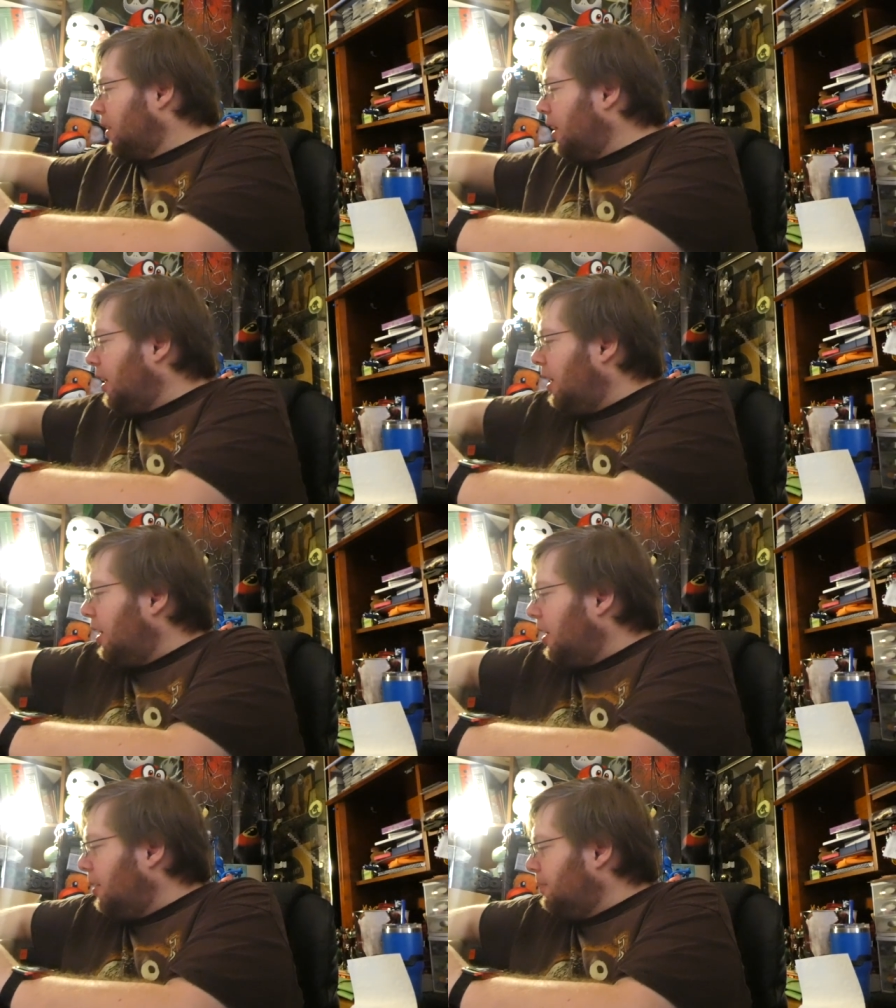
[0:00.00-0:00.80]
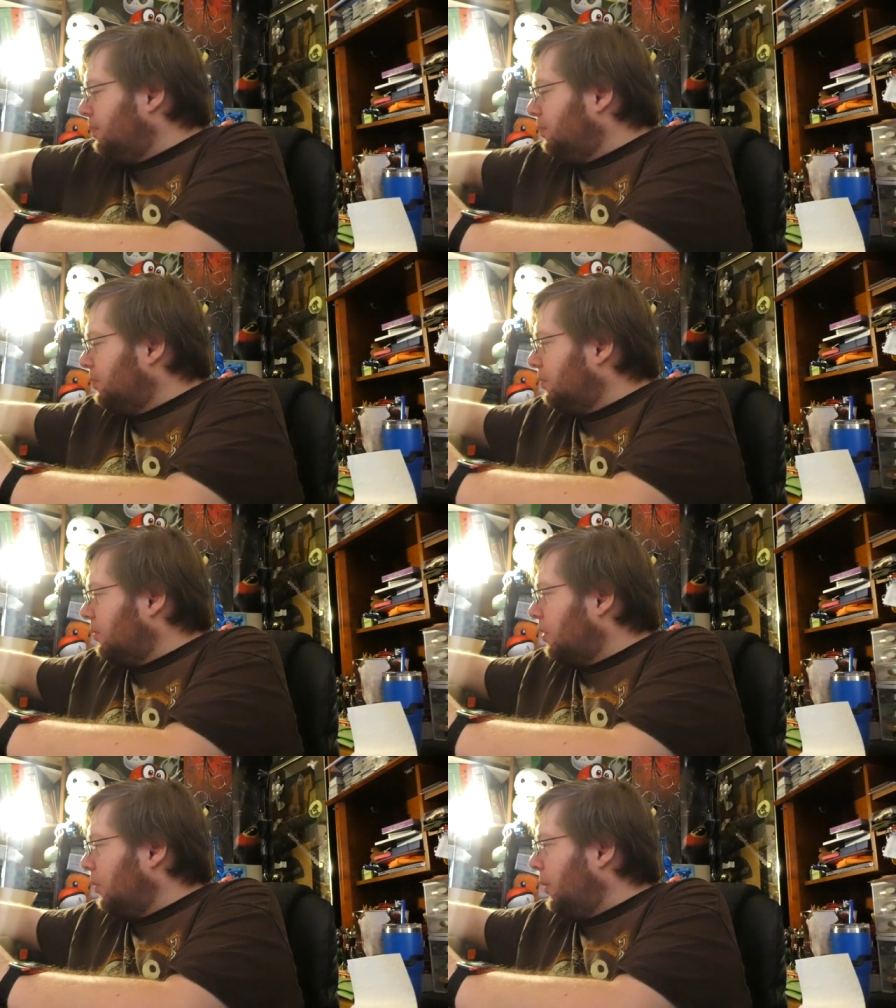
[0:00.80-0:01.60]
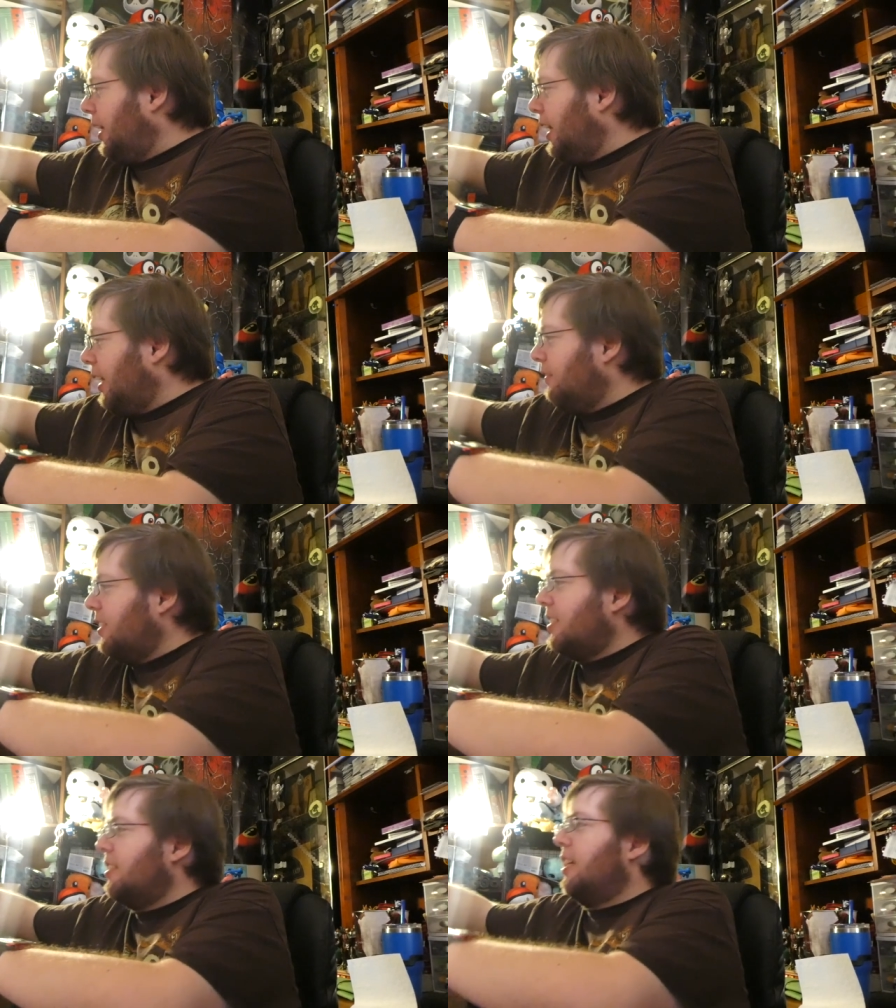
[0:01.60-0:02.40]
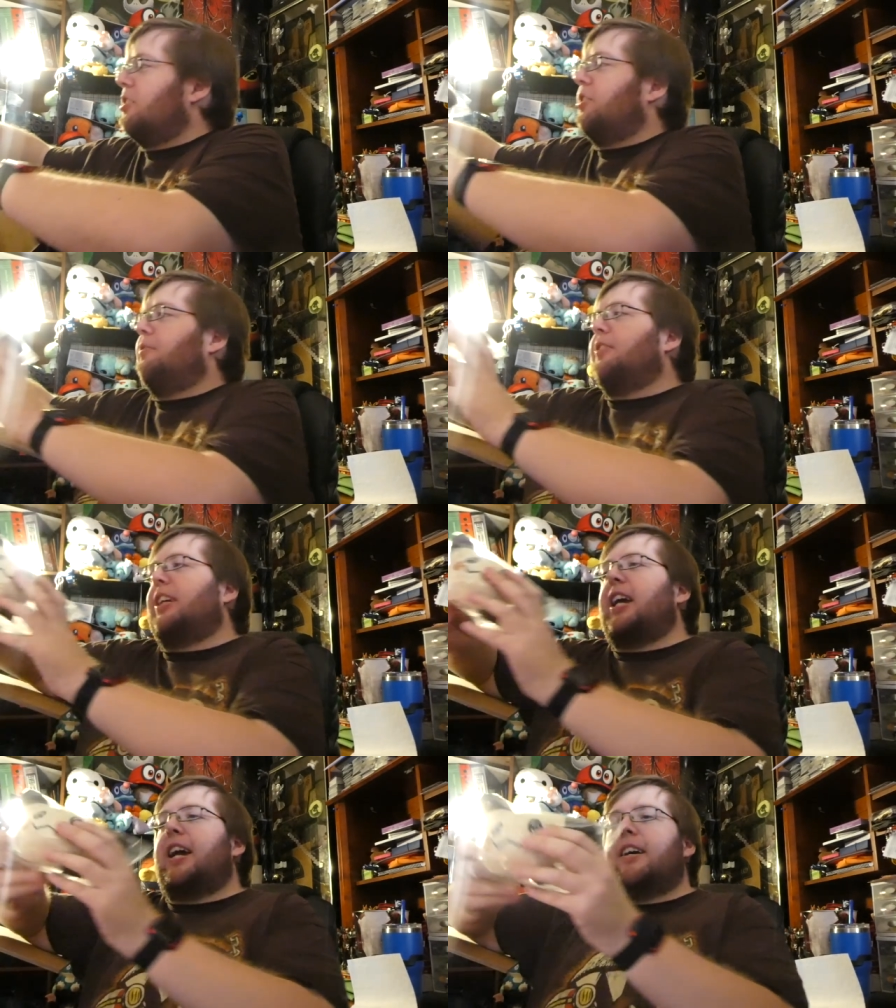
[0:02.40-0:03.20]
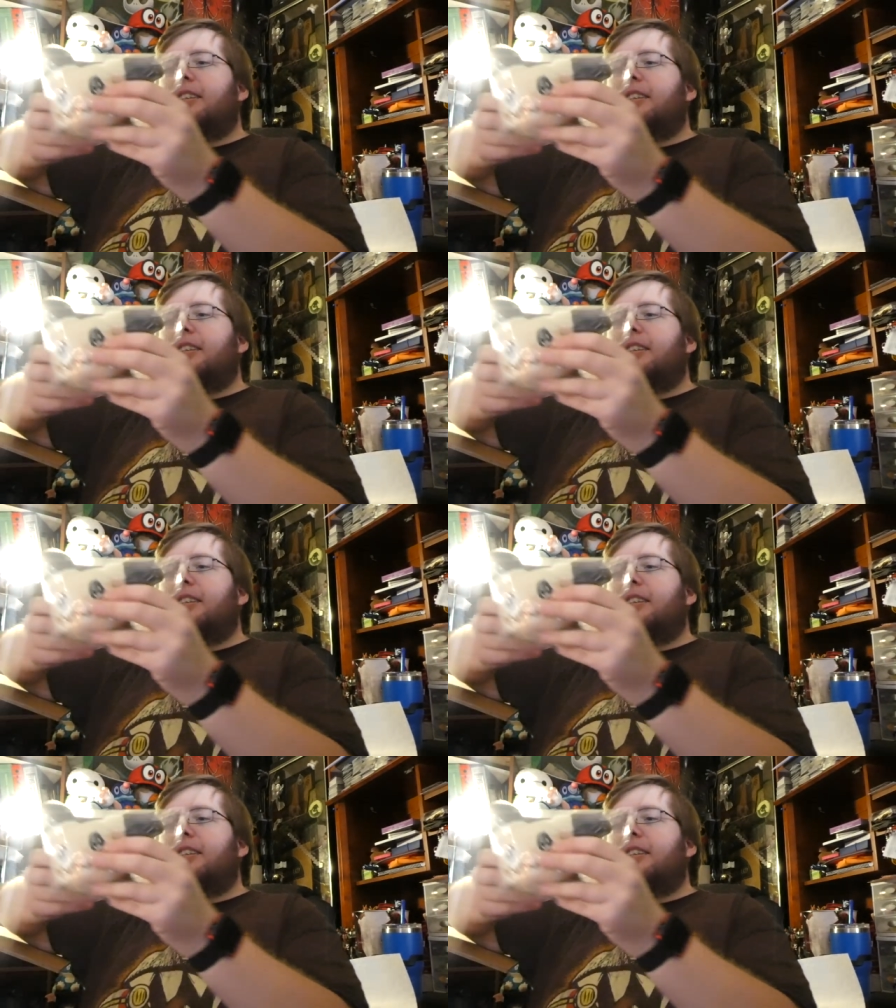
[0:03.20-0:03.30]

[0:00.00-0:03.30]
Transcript: Um, we have, this is actually for Cat.